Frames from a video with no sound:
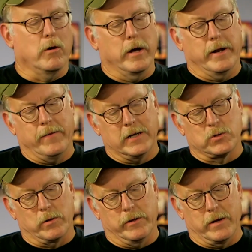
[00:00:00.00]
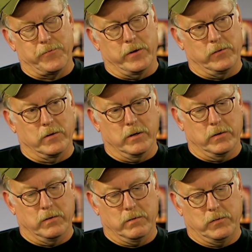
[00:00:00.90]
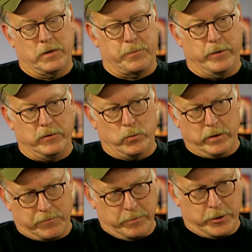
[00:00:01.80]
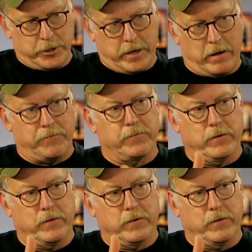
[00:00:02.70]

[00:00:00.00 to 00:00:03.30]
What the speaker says: Right, and that's where the FAA is going to separate the wheat from the chaff,